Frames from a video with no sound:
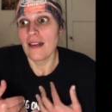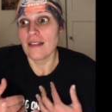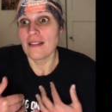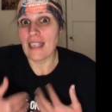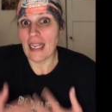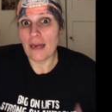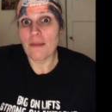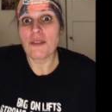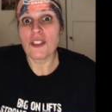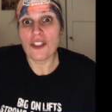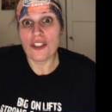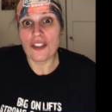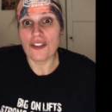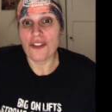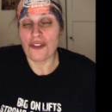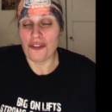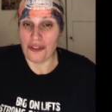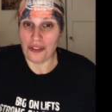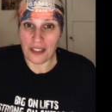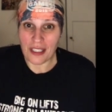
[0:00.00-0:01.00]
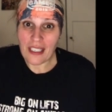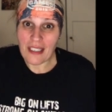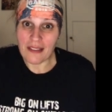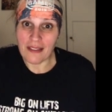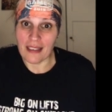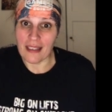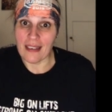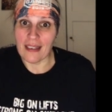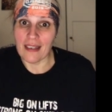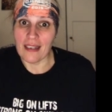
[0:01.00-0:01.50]
damages her
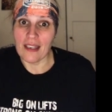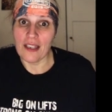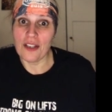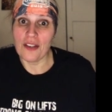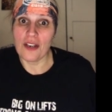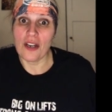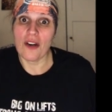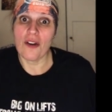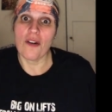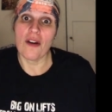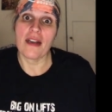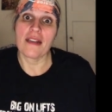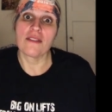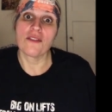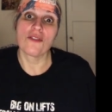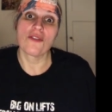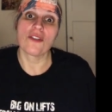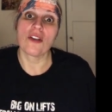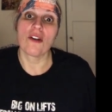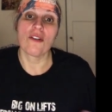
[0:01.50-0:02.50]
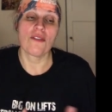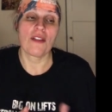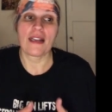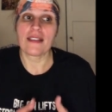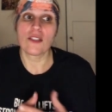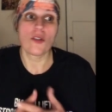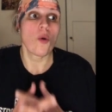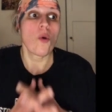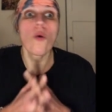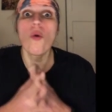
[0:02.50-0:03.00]
ceiling, you know, and so
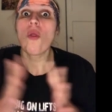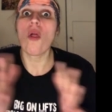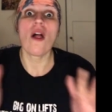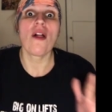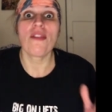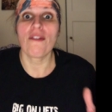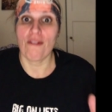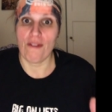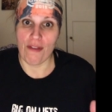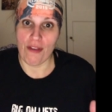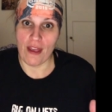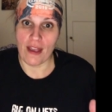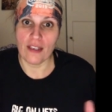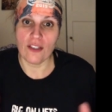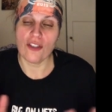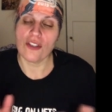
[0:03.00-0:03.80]
that's a whole other thing.